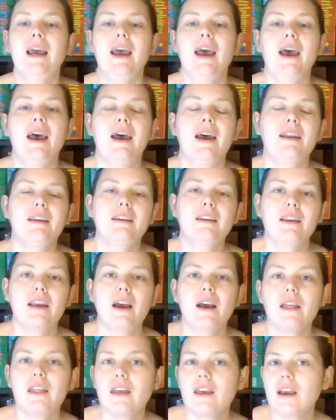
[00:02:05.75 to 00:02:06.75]
And
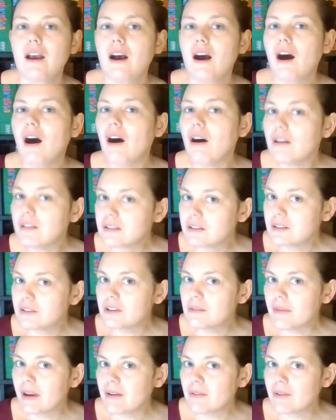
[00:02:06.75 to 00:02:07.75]
also,
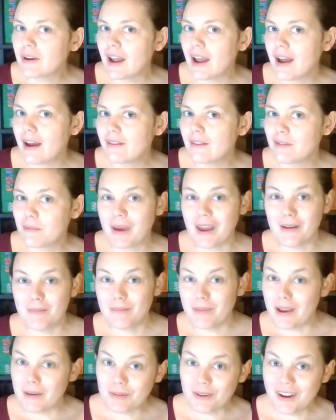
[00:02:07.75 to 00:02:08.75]
you might want to have a pen and
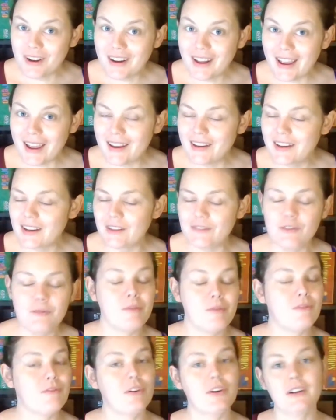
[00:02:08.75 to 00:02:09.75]
paper on hand. If you
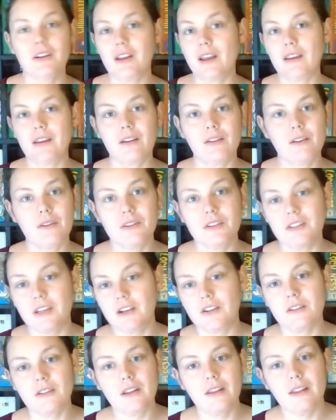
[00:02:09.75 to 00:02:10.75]
prefer to take your notes
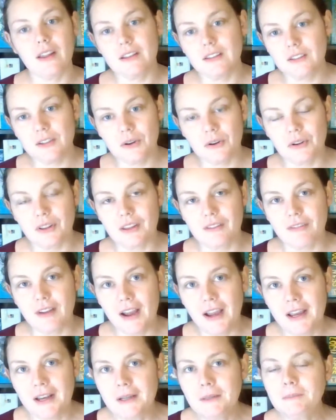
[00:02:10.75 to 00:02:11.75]
digitally, that's totally
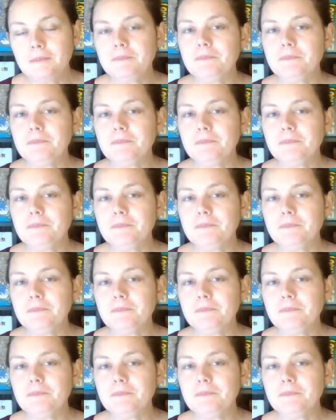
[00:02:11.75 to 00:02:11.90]
fine,